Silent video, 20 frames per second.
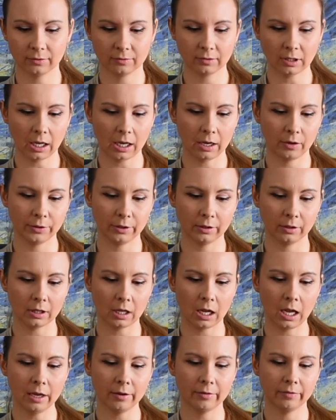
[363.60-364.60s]
of your
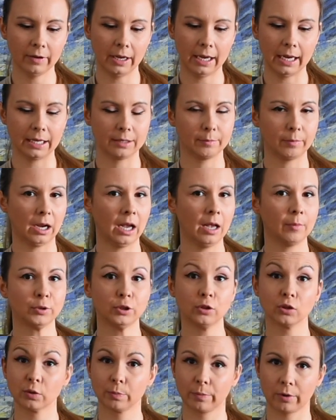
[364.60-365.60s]
life, and
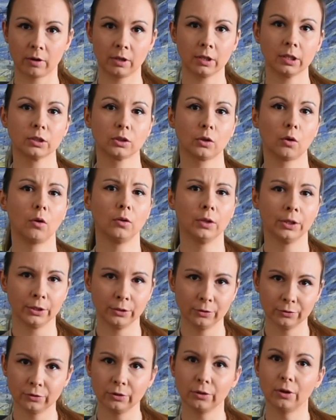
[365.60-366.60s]
perhaps your spirit is
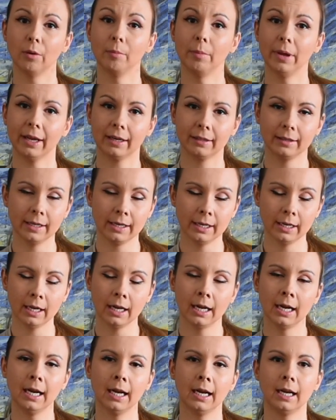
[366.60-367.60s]
calling you to go back there.